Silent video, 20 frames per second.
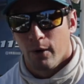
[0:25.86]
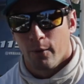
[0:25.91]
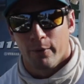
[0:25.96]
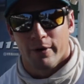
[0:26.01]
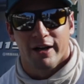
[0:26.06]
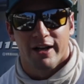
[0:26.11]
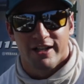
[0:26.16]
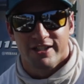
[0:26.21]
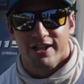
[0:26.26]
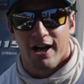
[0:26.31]
what
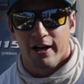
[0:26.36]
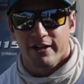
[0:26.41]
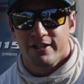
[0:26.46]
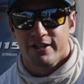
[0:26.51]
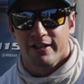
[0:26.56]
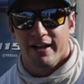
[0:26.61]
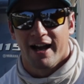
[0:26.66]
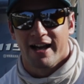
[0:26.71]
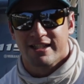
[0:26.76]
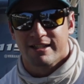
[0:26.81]
we're going to talk to
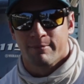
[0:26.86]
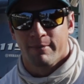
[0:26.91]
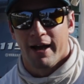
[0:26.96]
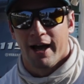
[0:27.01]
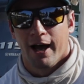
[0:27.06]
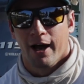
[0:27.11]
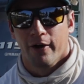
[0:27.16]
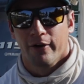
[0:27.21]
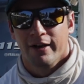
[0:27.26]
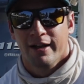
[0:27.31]
you guys
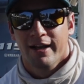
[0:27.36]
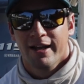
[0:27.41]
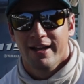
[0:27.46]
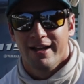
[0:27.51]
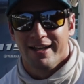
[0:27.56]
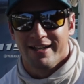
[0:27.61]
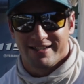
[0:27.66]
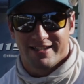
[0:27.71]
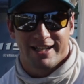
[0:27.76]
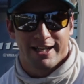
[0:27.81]
about is